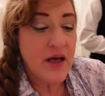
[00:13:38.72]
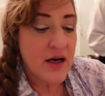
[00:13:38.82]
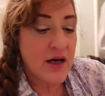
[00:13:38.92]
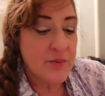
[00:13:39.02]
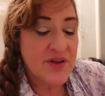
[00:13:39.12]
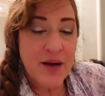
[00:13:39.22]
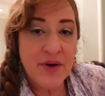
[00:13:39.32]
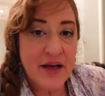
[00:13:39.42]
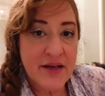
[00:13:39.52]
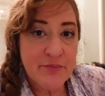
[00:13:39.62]
But that
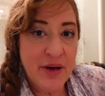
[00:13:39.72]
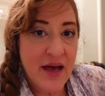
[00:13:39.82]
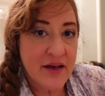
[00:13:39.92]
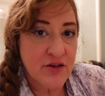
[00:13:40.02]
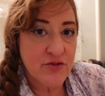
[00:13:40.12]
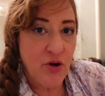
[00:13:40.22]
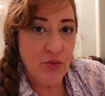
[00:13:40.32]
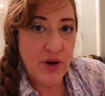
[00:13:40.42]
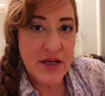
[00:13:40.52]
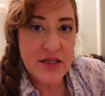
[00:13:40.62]
way I can pack and crawl
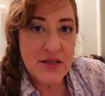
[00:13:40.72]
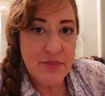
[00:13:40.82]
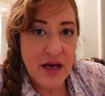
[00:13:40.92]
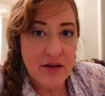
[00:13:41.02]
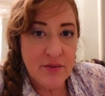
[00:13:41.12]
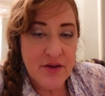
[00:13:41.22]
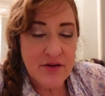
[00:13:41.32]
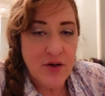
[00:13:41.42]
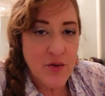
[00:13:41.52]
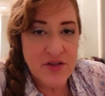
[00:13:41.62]
right into bed with a
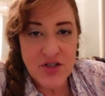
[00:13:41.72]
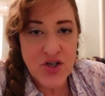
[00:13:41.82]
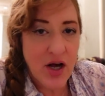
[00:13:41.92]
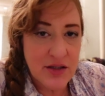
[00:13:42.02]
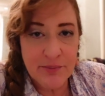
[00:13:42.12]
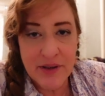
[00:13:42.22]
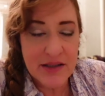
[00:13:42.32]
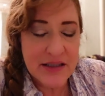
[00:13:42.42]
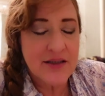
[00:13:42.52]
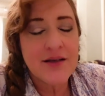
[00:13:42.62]
cozy chocolate belly.